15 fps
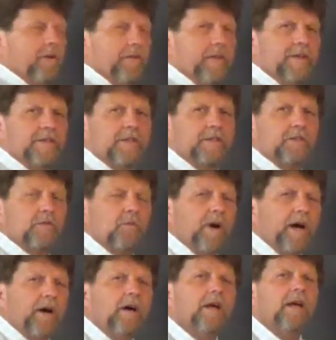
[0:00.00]
this as
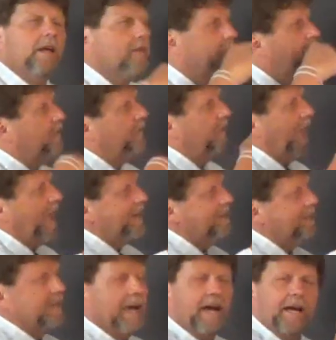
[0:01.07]
well. That
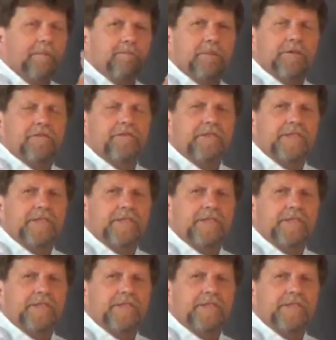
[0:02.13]
type of